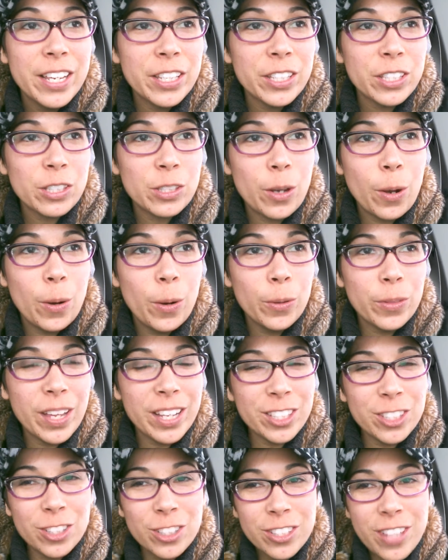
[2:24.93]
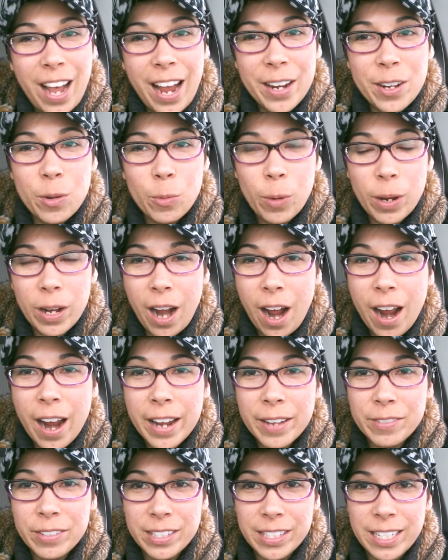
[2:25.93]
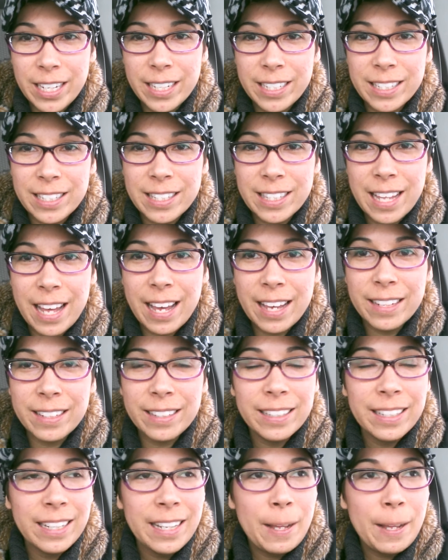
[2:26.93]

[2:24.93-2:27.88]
So that's just kind of what I've seen, is that